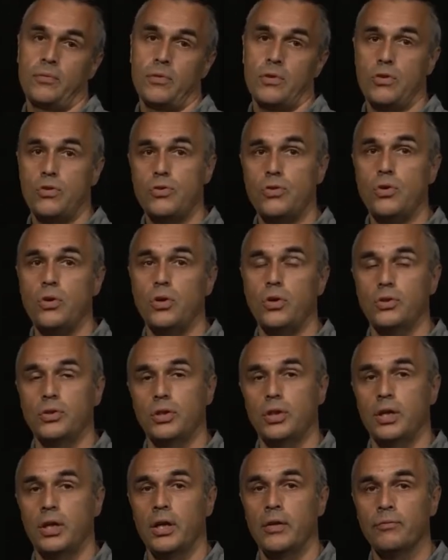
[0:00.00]
Third,
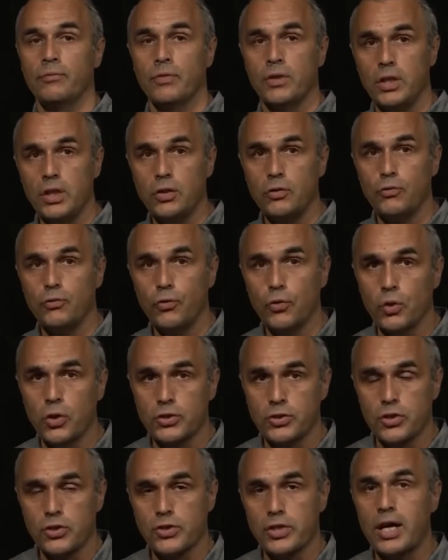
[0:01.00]
it
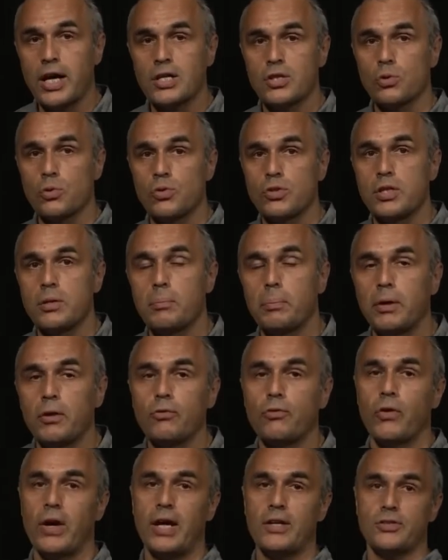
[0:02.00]
forces us to
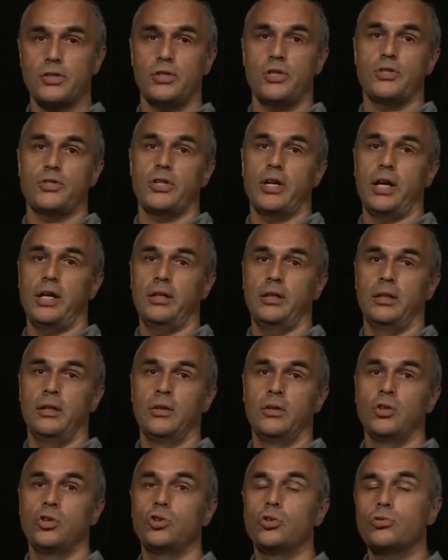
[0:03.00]
simplify the design,
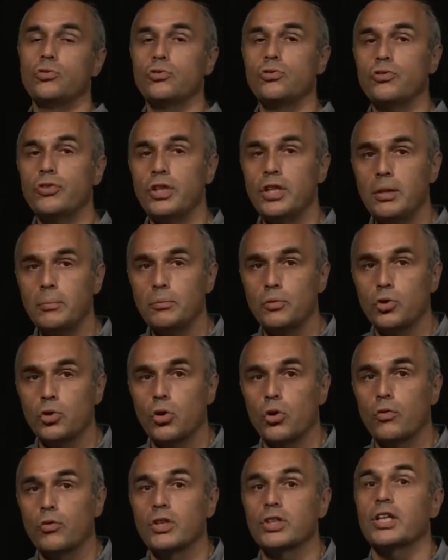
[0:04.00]
to trim
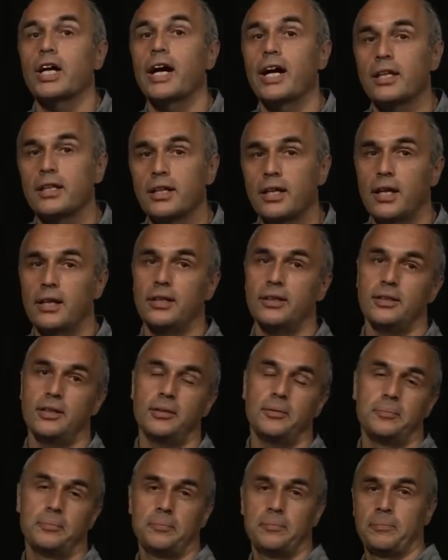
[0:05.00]
toward
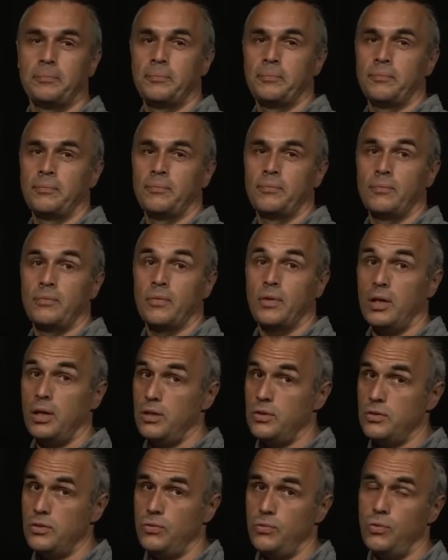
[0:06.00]
ideality.
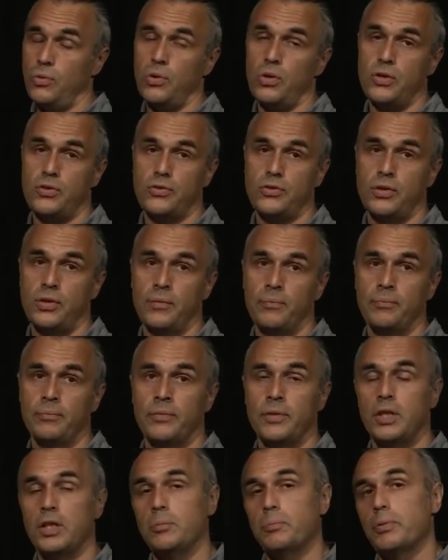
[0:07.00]
And the fourth,
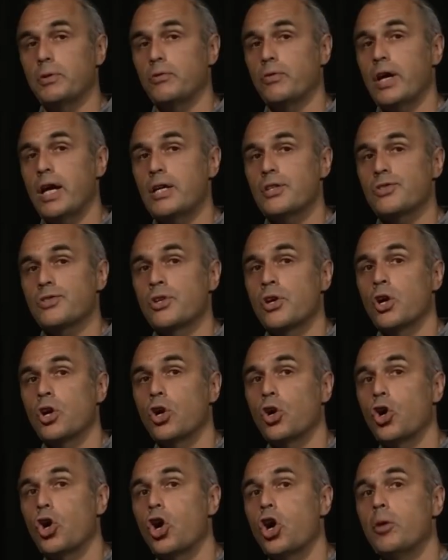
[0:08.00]
it provides
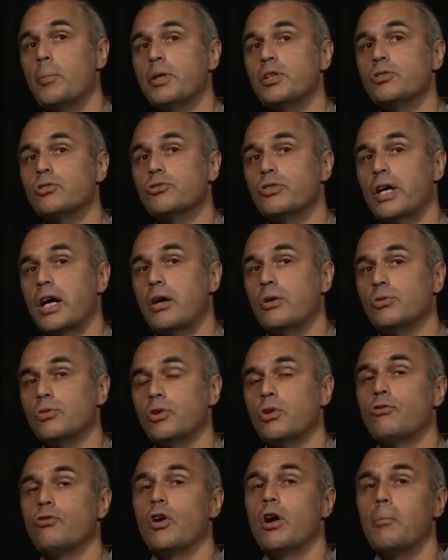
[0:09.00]
common ground
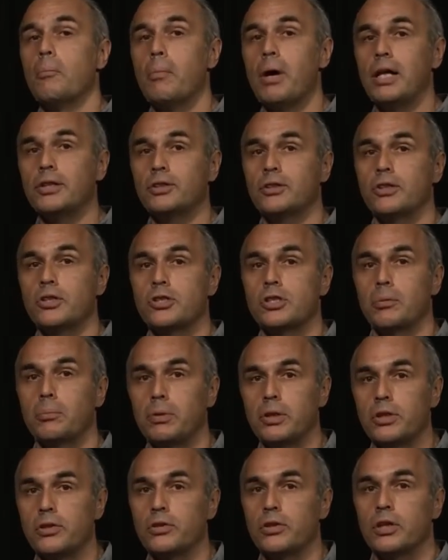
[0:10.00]
for
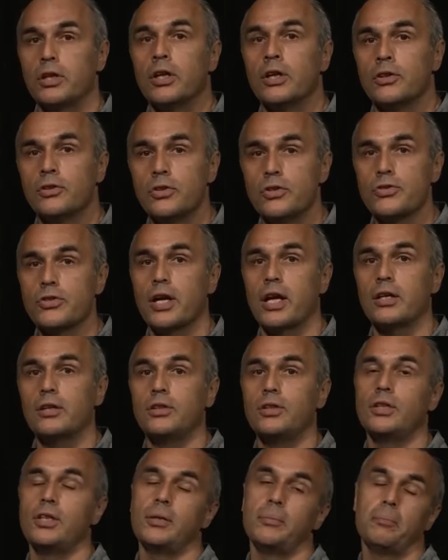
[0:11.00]
multidisciplinary
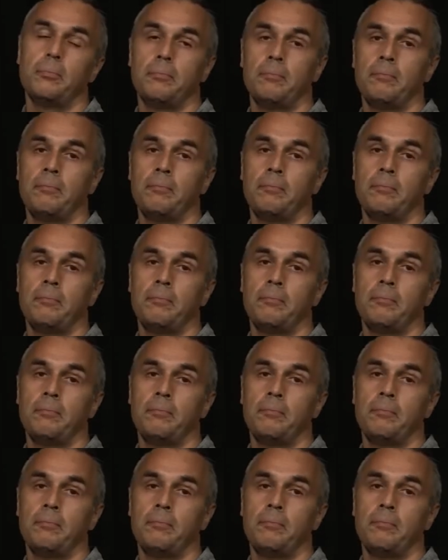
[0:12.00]
design team.